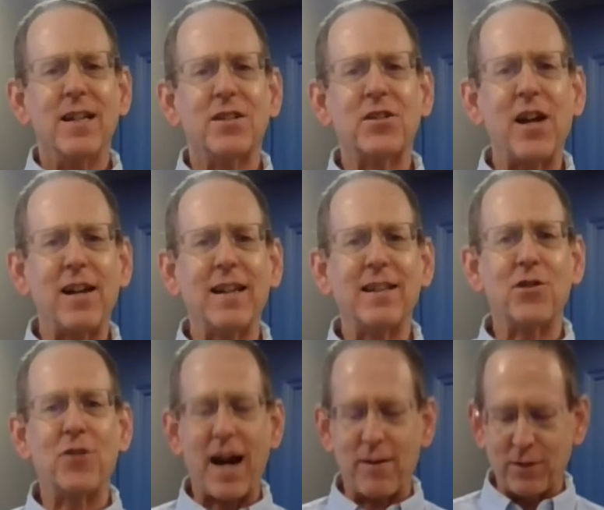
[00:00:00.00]
Suddenly, the
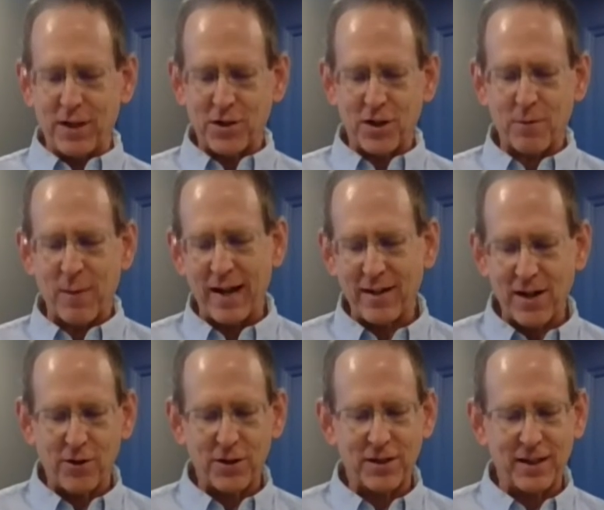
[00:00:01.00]
driver, this young man,
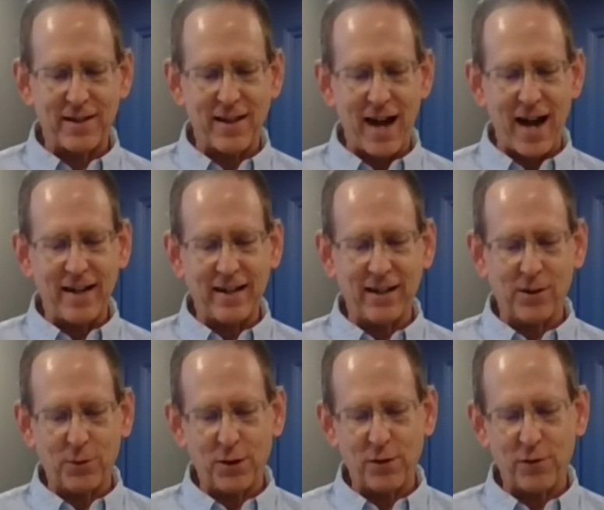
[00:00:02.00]
noticed a dot in his
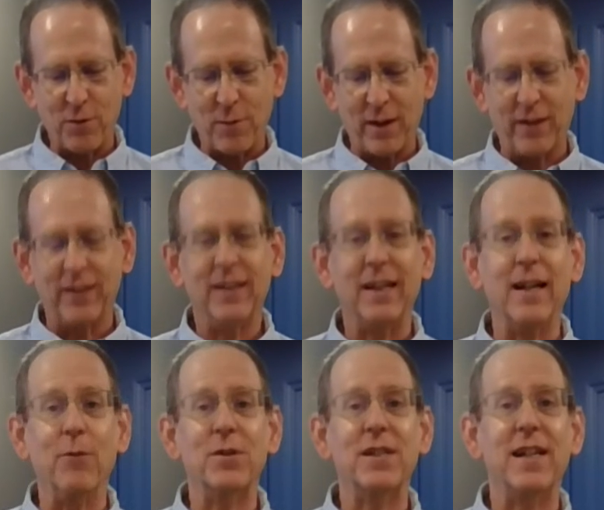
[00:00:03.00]
rearview mirror.
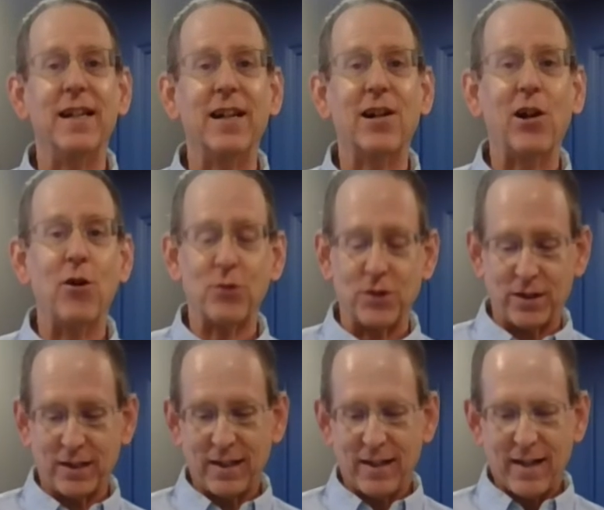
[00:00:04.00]
It was getting closer.
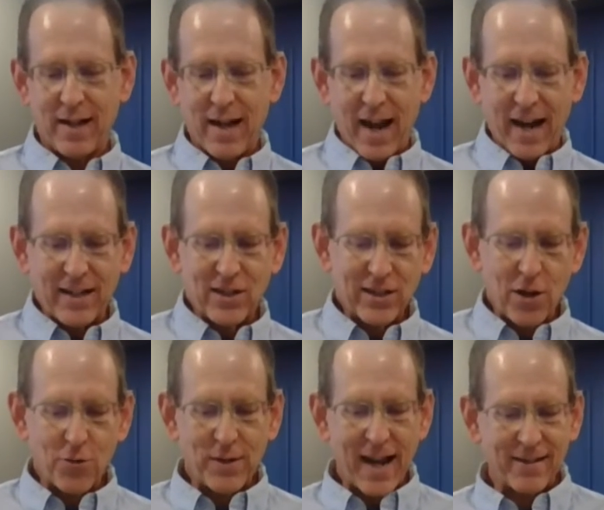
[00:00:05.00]
And he
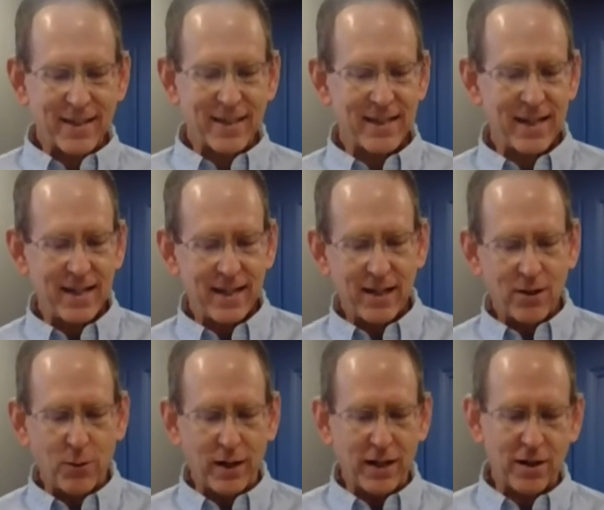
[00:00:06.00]
slowed down to see
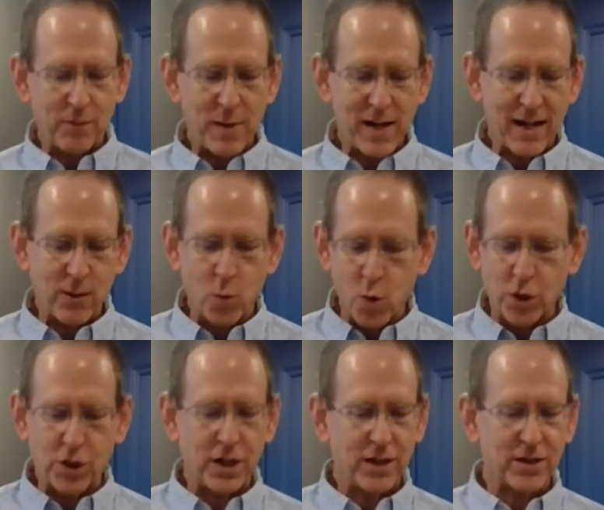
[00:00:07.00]
what it could be, and
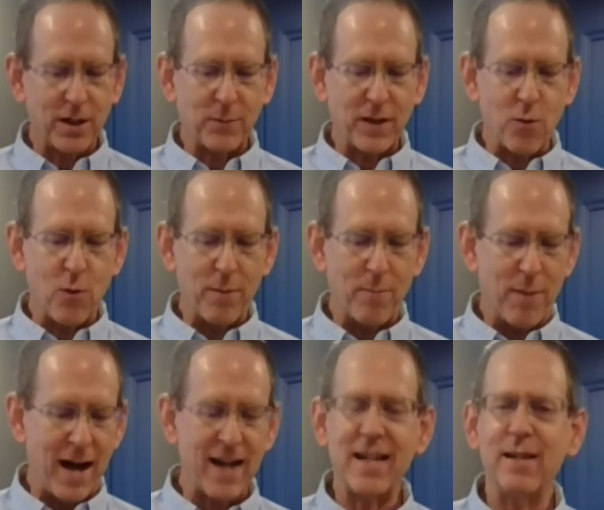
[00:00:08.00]
whoosh, something went
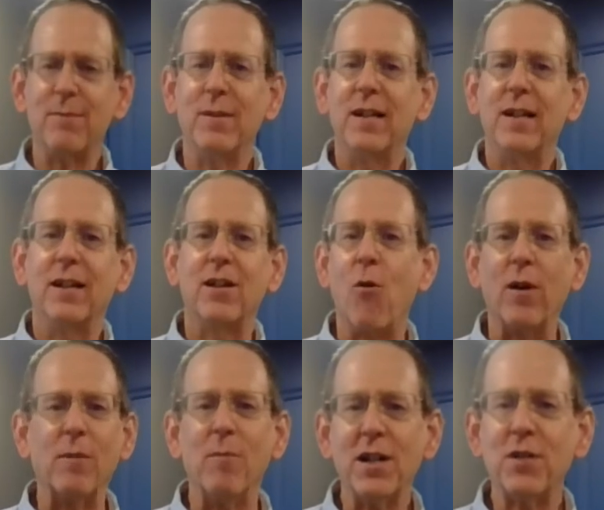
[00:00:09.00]
by him
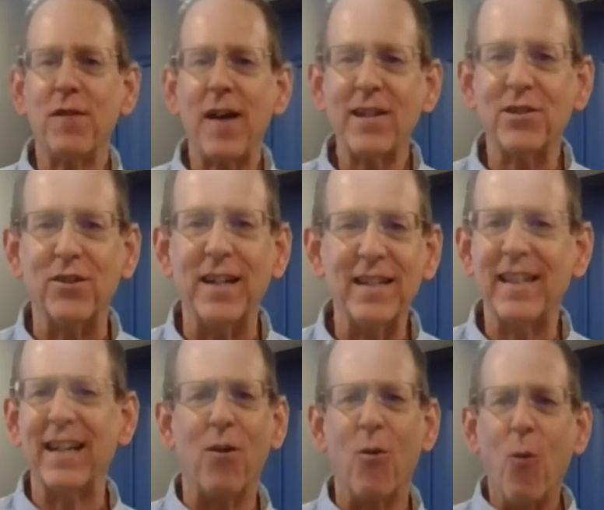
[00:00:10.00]
going much faster. And he's
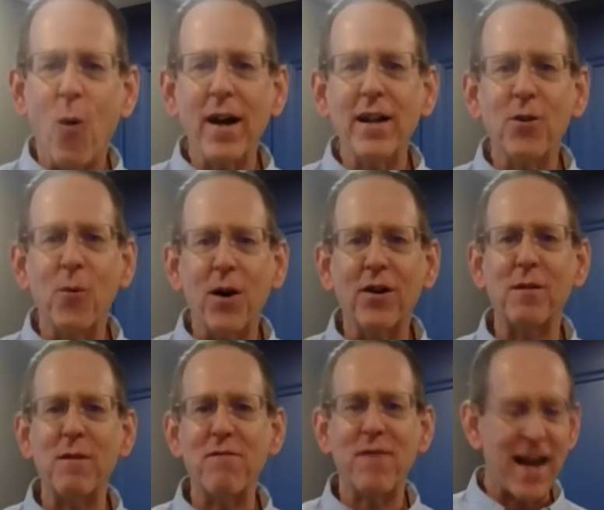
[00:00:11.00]
thinking, what in the world could
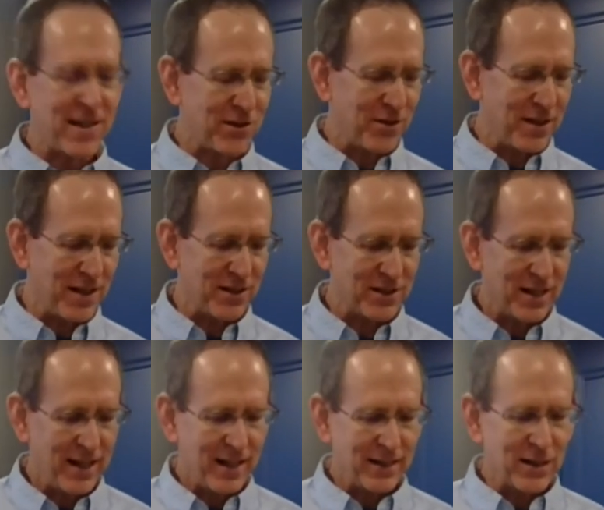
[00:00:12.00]
be faster than this,
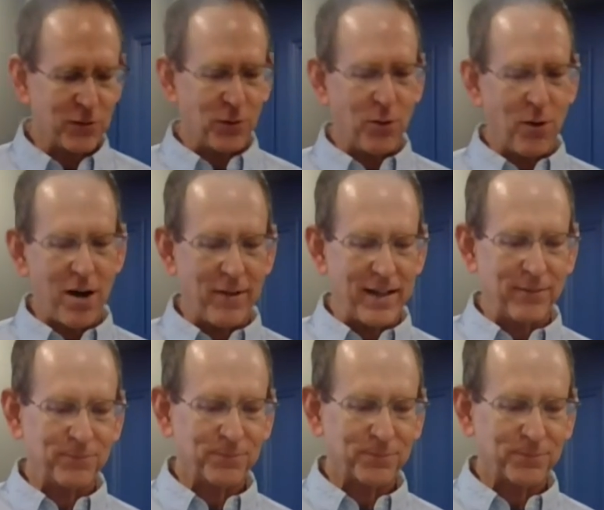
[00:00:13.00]
this Ferrari?